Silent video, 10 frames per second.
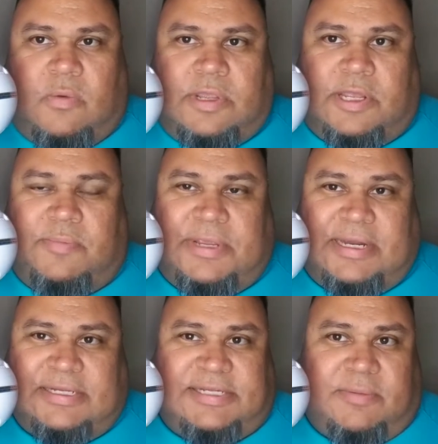we could be
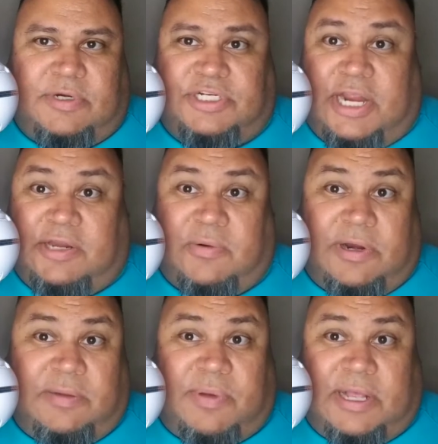in December,
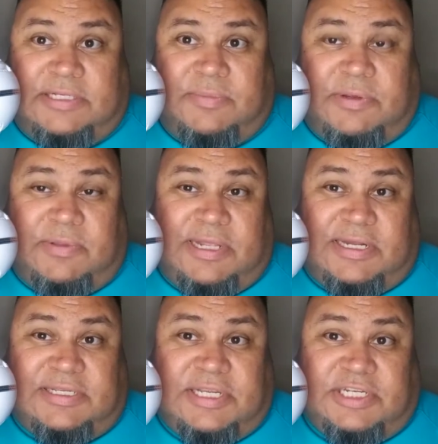January, possibly with a
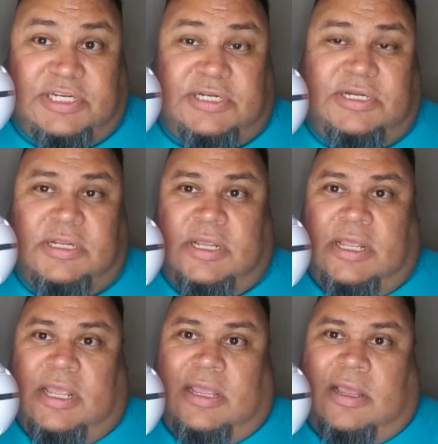decision,
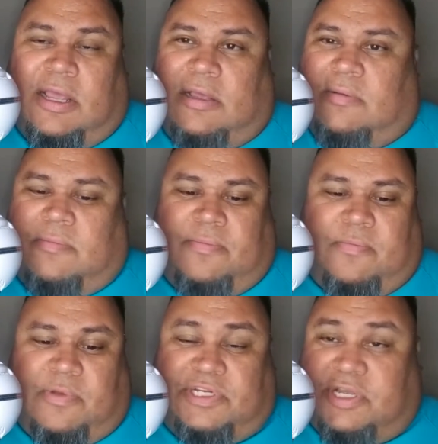um,
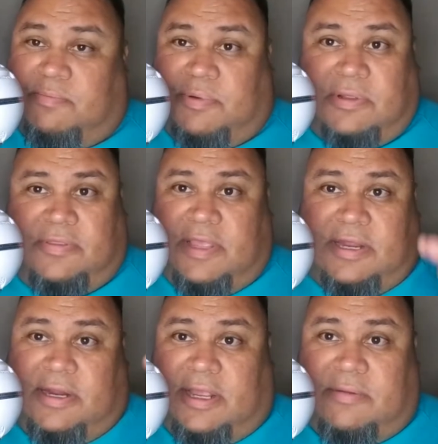which could
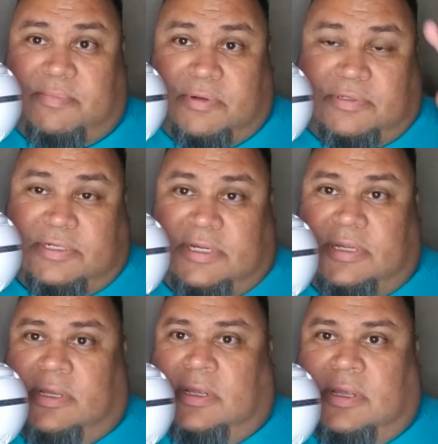then again boost
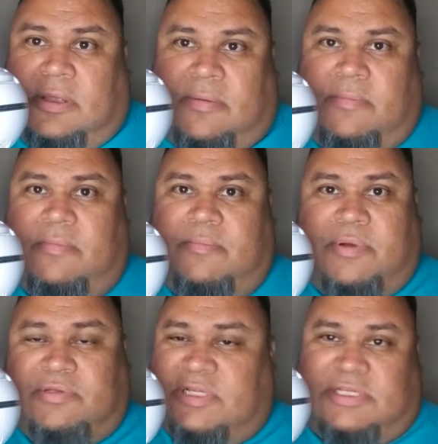
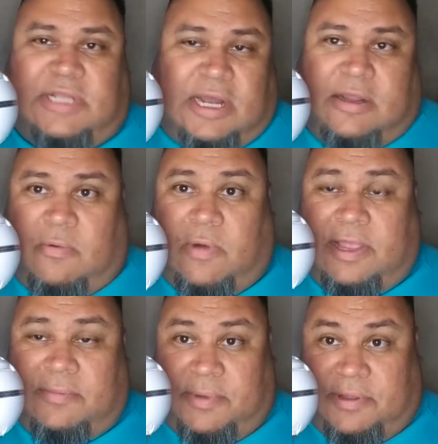boost the stock
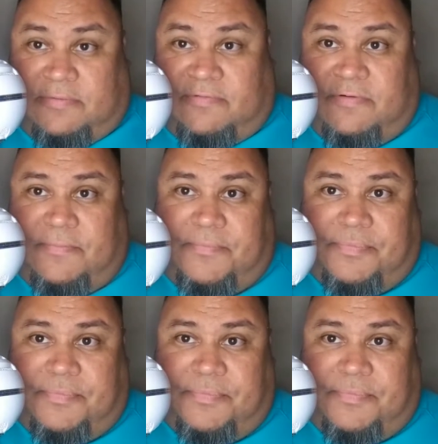way above,